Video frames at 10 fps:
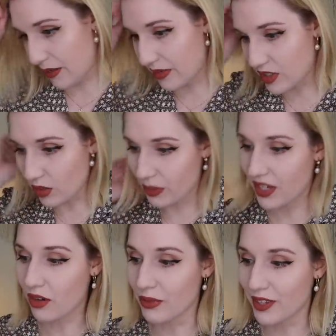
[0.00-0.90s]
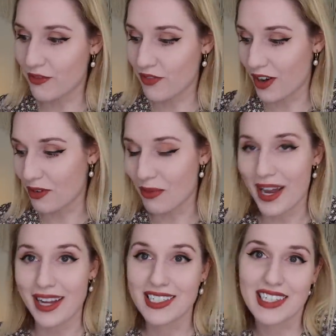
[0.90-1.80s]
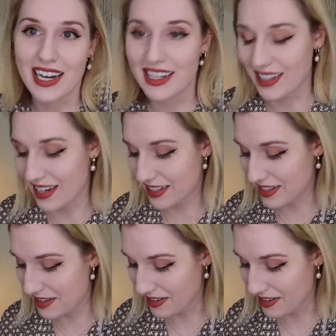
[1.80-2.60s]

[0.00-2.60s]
This will be a really fun way to kind of like,